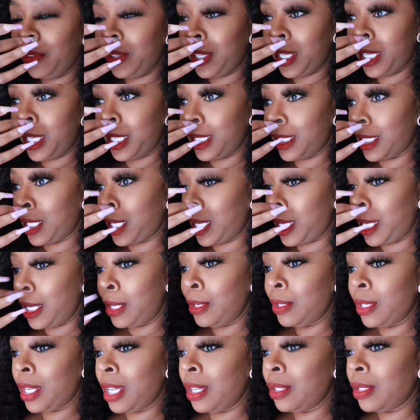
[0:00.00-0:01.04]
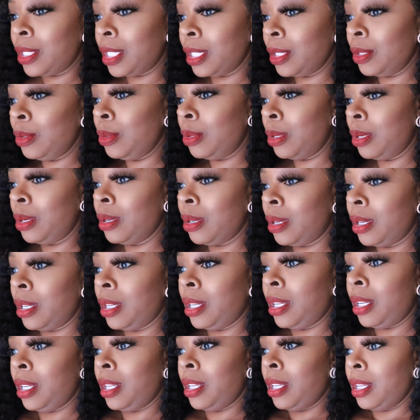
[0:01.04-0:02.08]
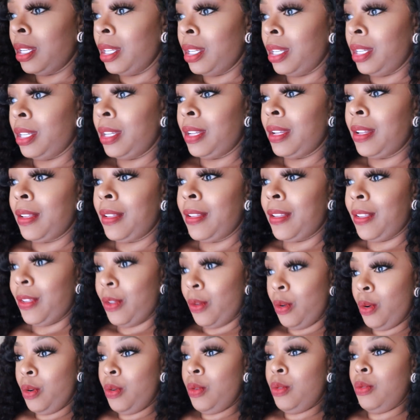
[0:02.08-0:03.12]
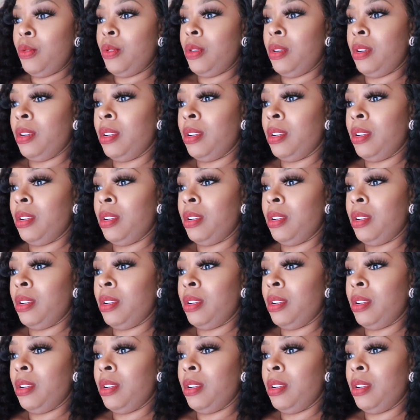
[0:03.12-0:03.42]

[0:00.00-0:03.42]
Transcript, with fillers: for? Cause Nicole no too. Oh,